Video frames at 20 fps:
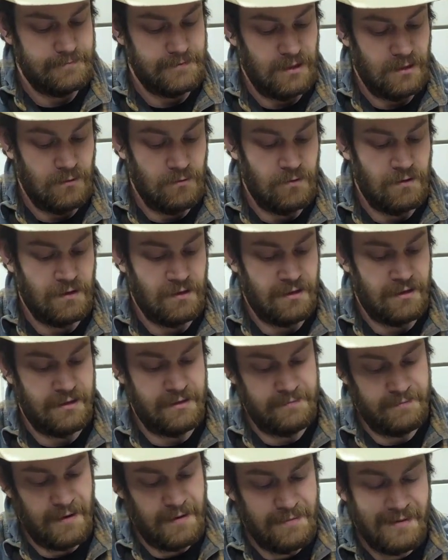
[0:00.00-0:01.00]
oh
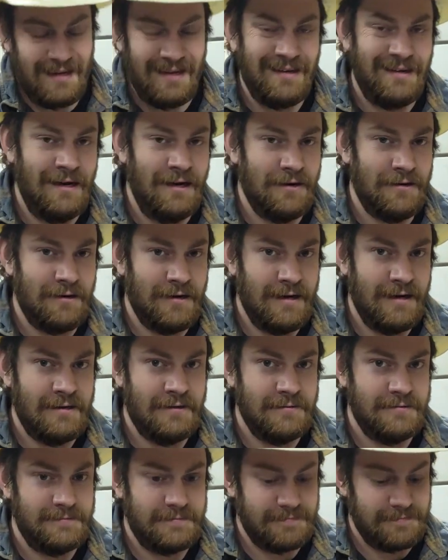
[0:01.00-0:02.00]
God, maybe a year
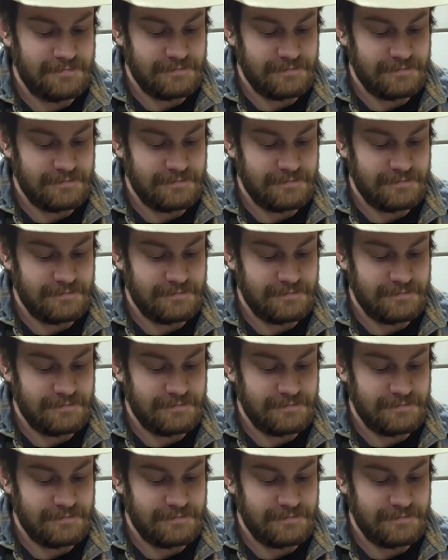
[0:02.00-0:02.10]
now,